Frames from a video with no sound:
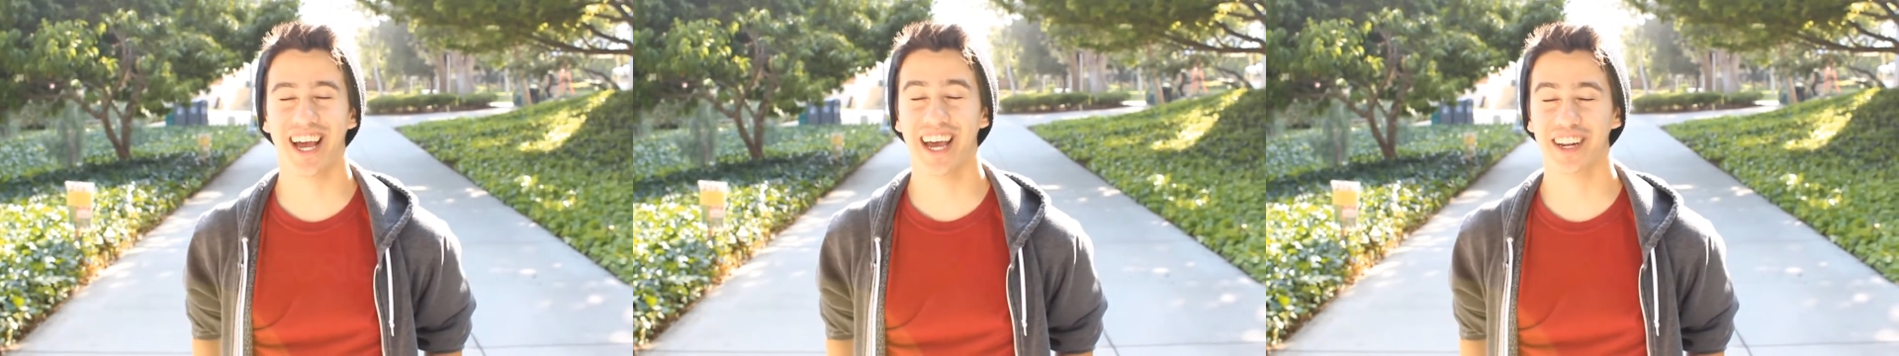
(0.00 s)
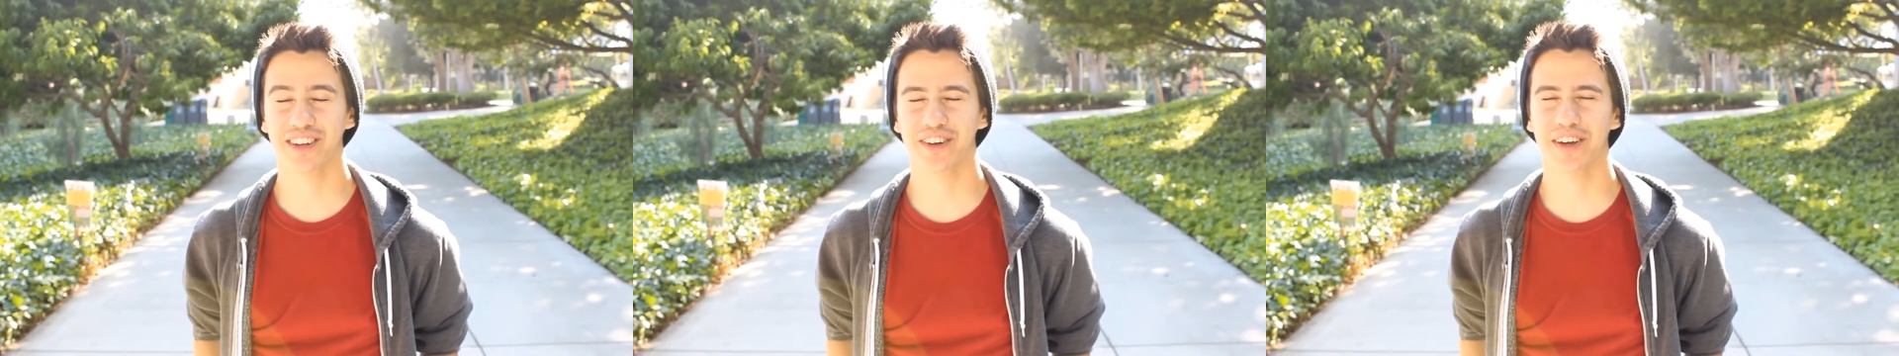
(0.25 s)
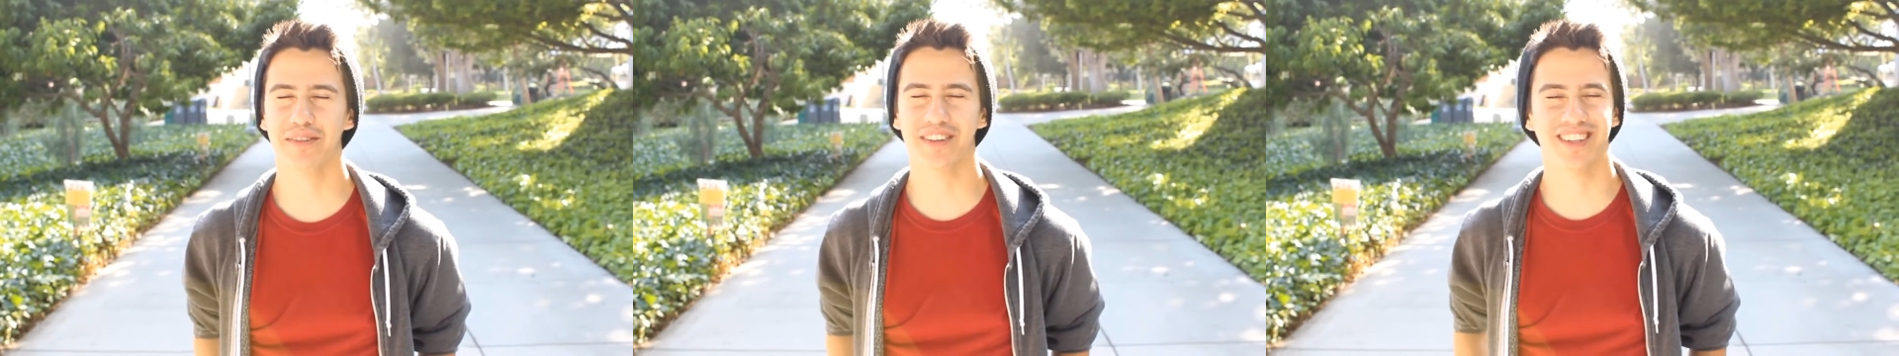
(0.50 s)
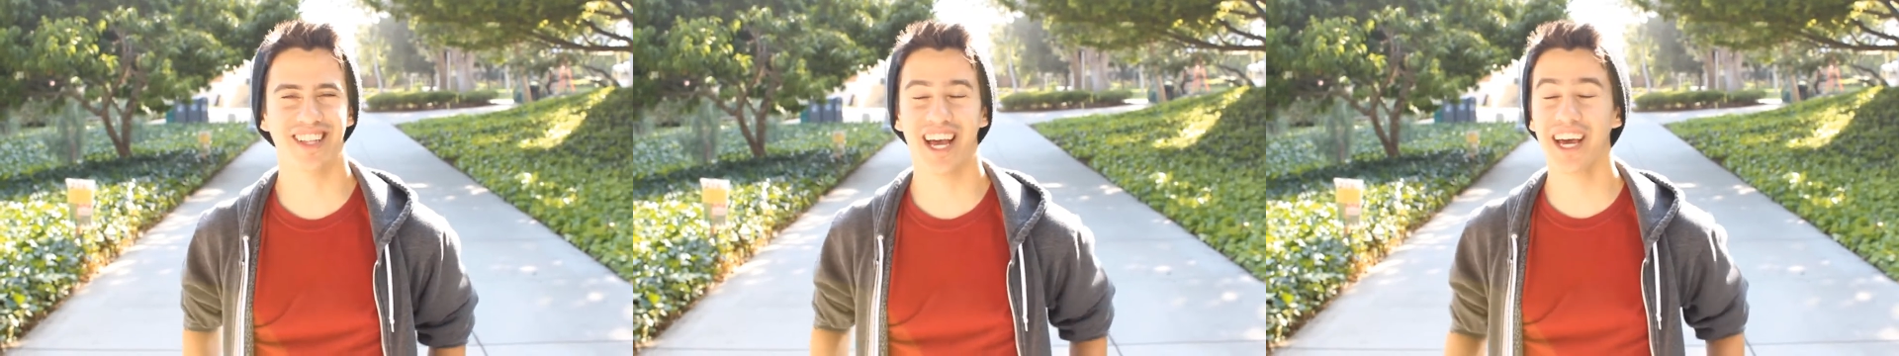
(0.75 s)
I had a great,
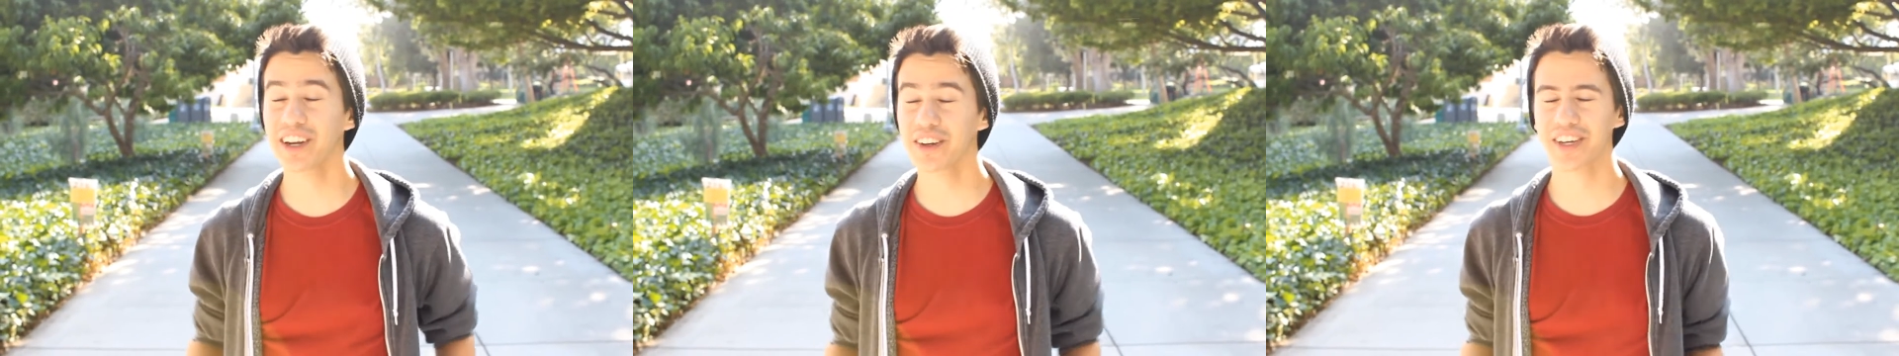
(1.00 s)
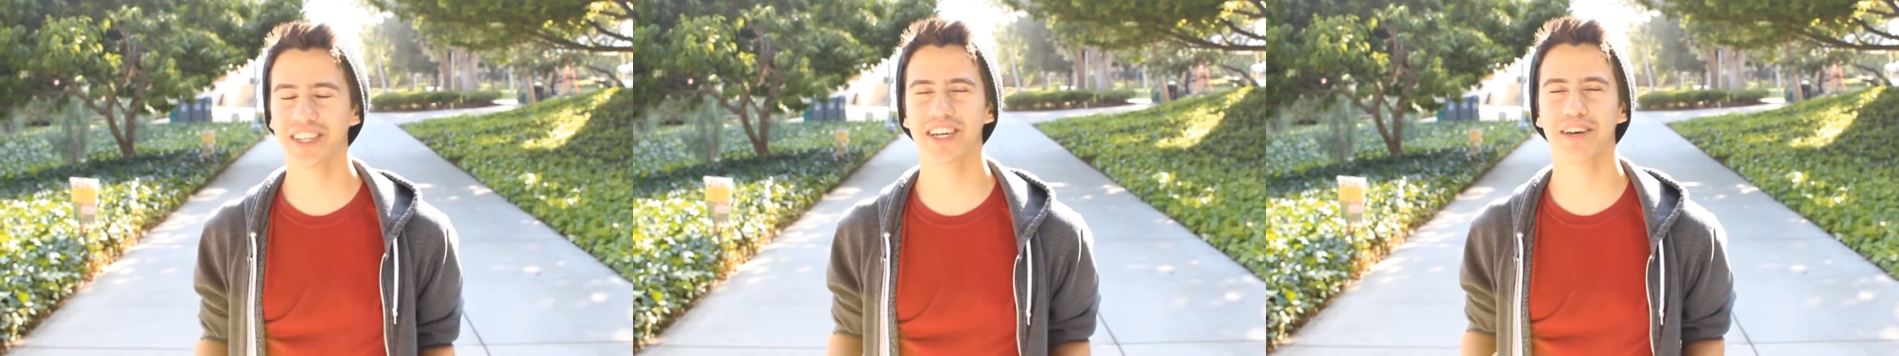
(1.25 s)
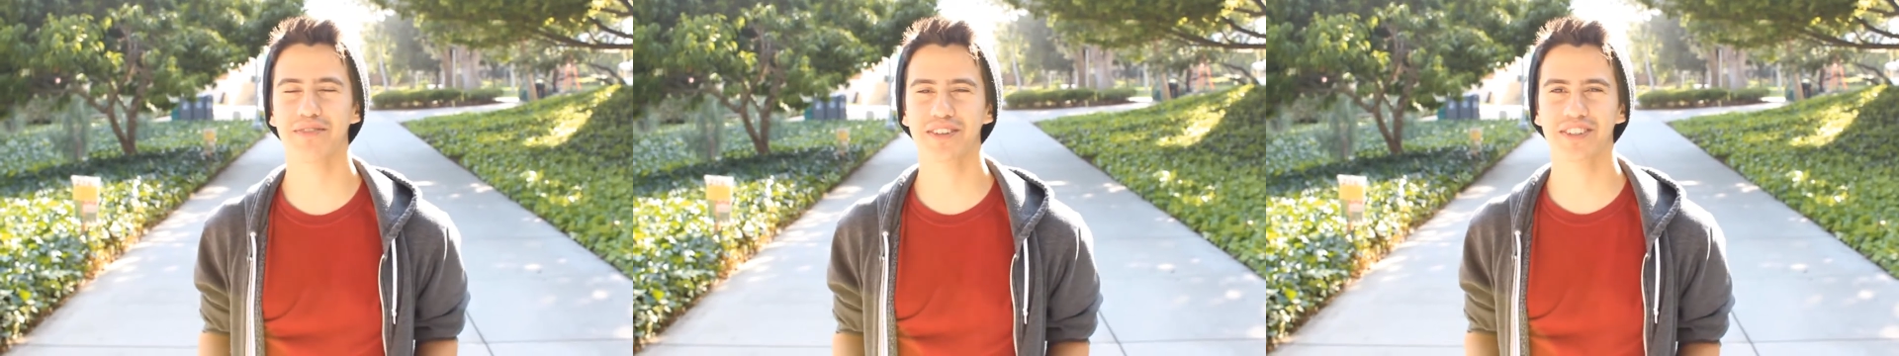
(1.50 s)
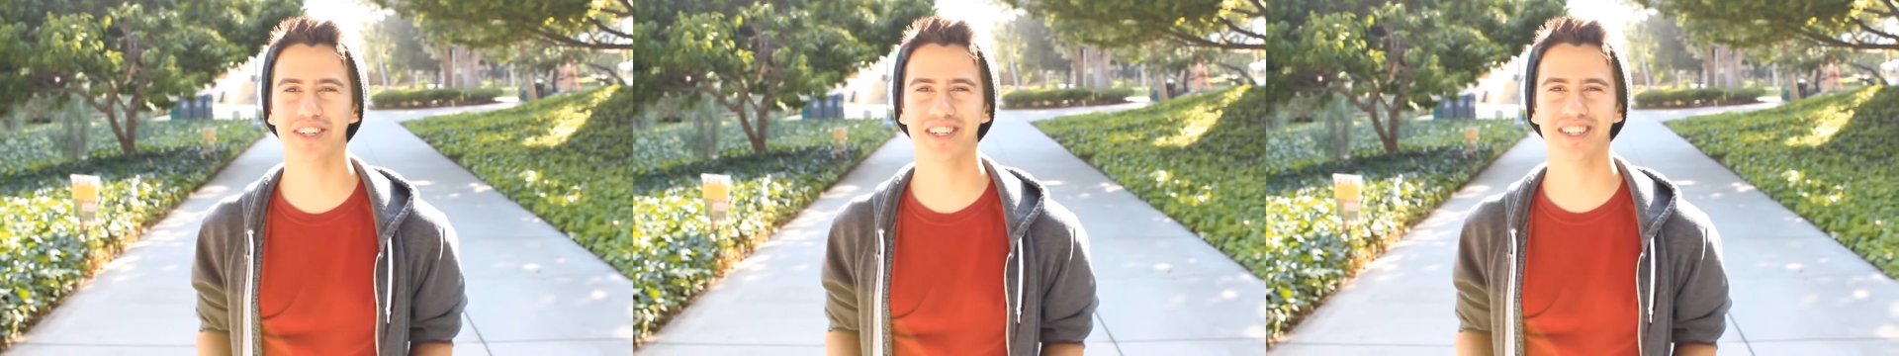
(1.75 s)
I had a great time
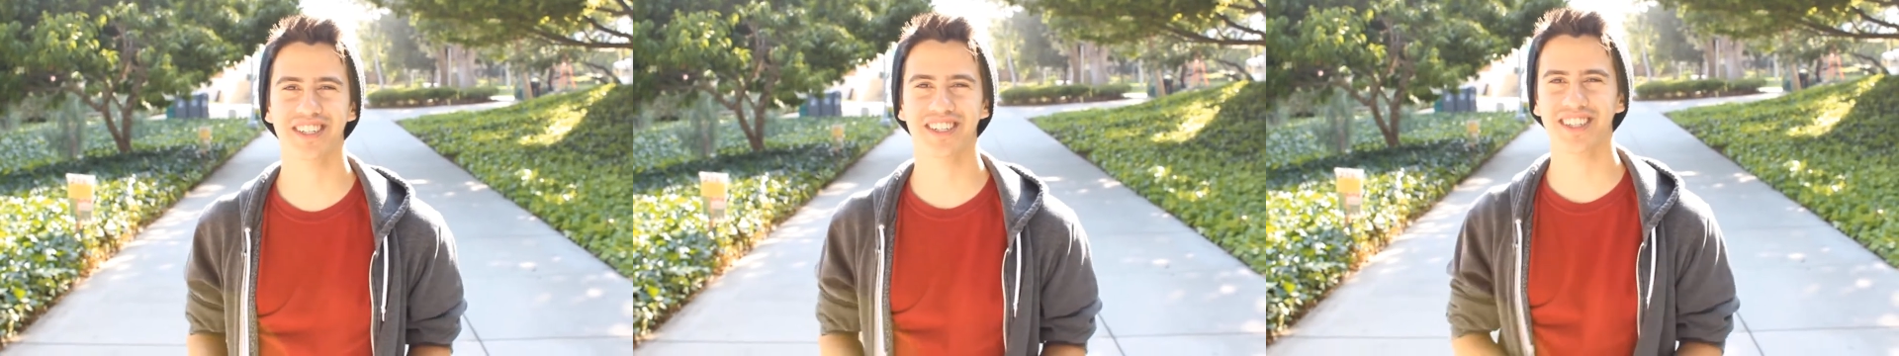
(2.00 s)
this year.